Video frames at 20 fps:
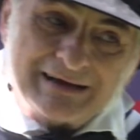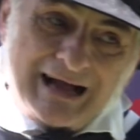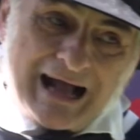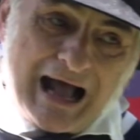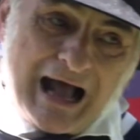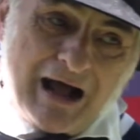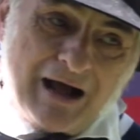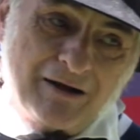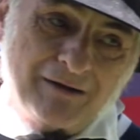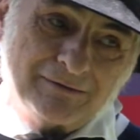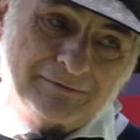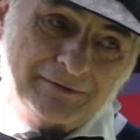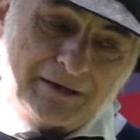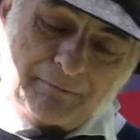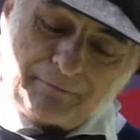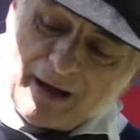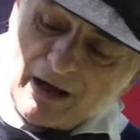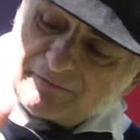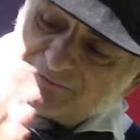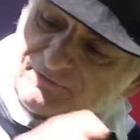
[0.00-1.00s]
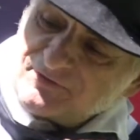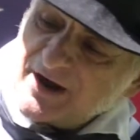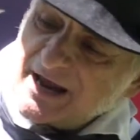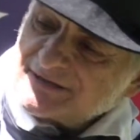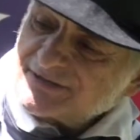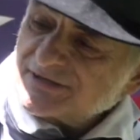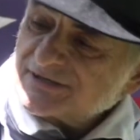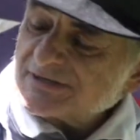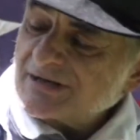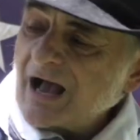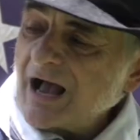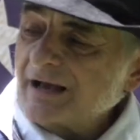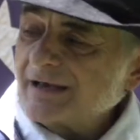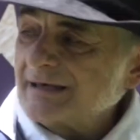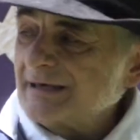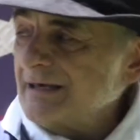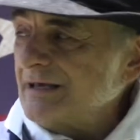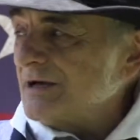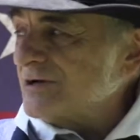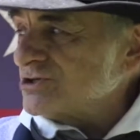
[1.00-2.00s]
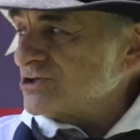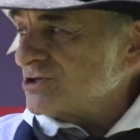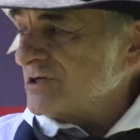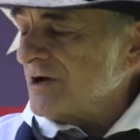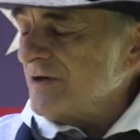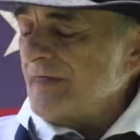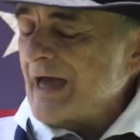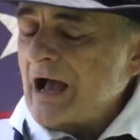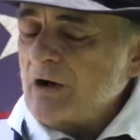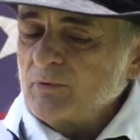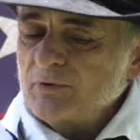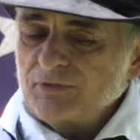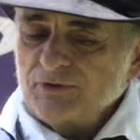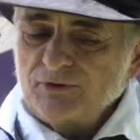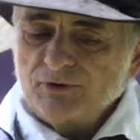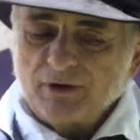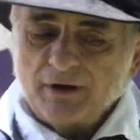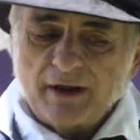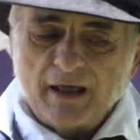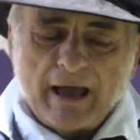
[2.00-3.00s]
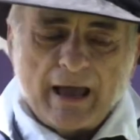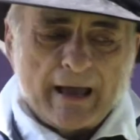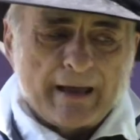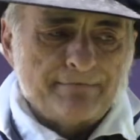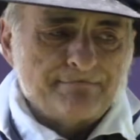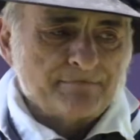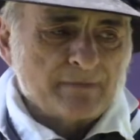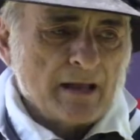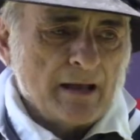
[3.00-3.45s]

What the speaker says: how about Francis Scott Key. I'll share that with you today.